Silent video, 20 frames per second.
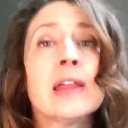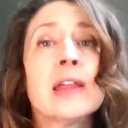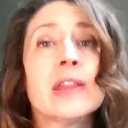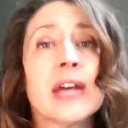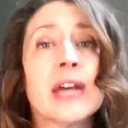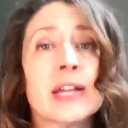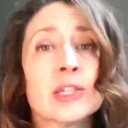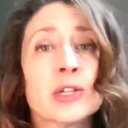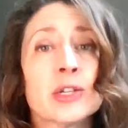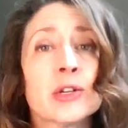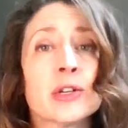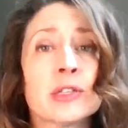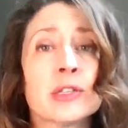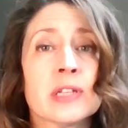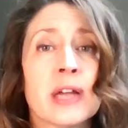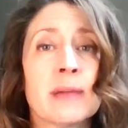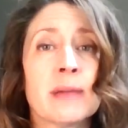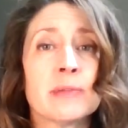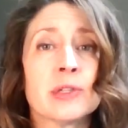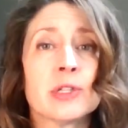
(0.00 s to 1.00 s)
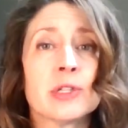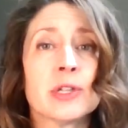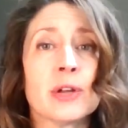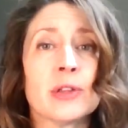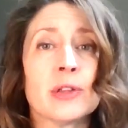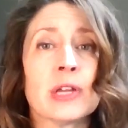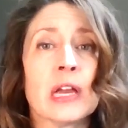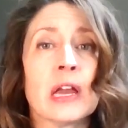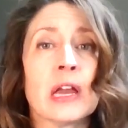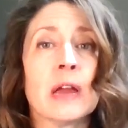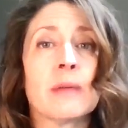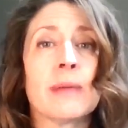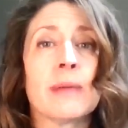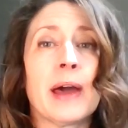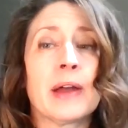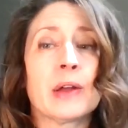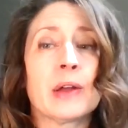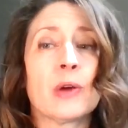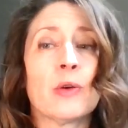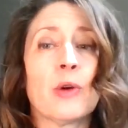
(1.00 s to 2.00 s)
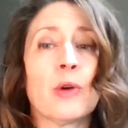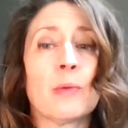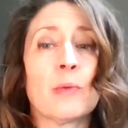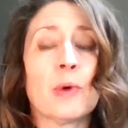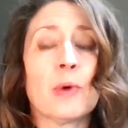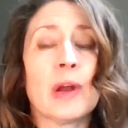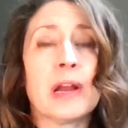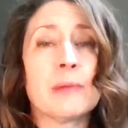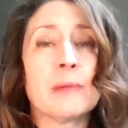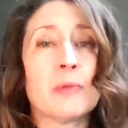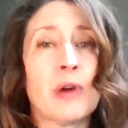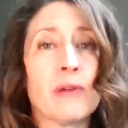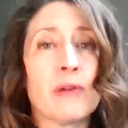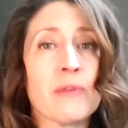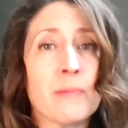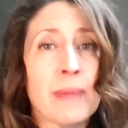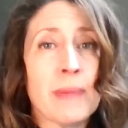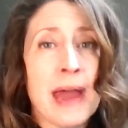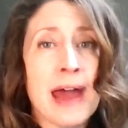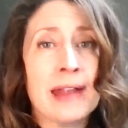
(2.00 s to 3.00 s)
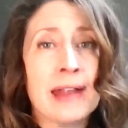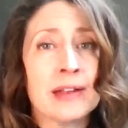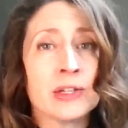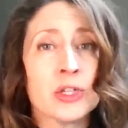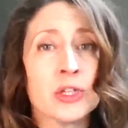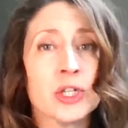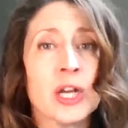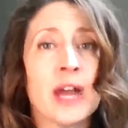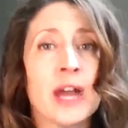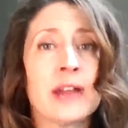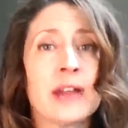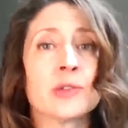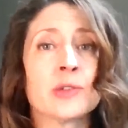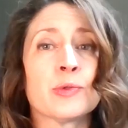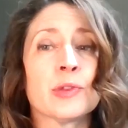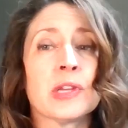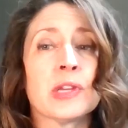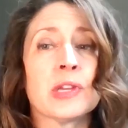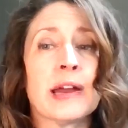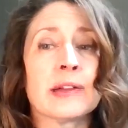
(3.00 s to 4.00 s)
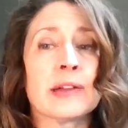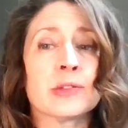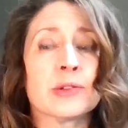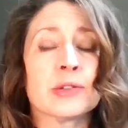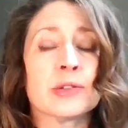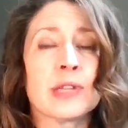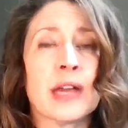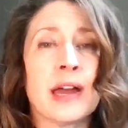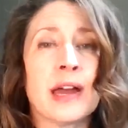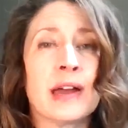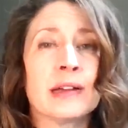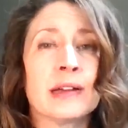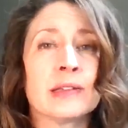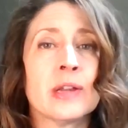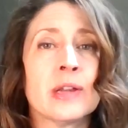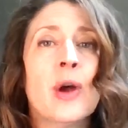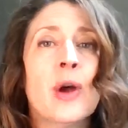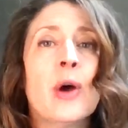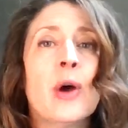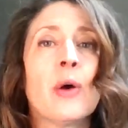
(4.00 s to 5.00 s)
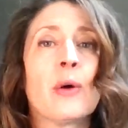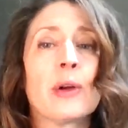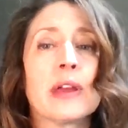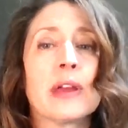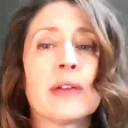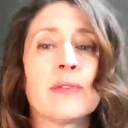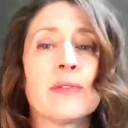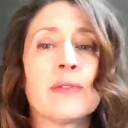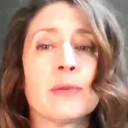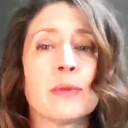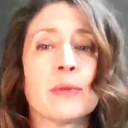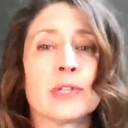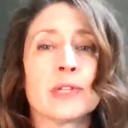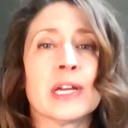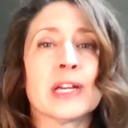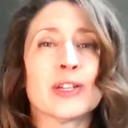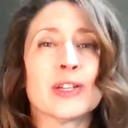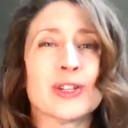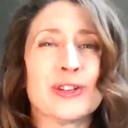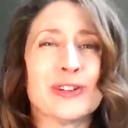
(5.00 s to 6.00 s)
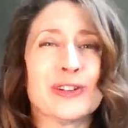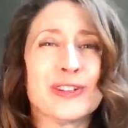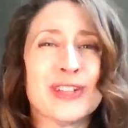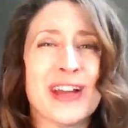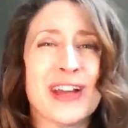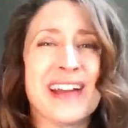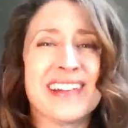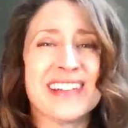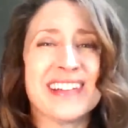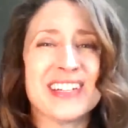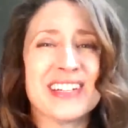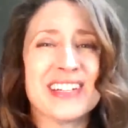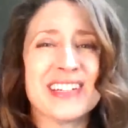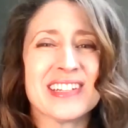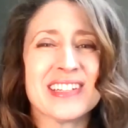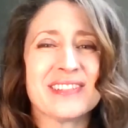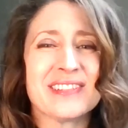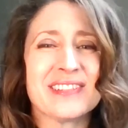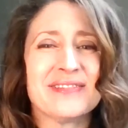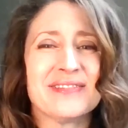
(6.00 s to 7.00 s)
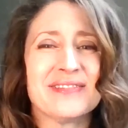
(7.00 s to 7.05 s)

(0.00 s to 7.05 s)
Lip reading: that's a good time to start thinking about incorporating more of a balance challenge with the exercise or even rotational challenges.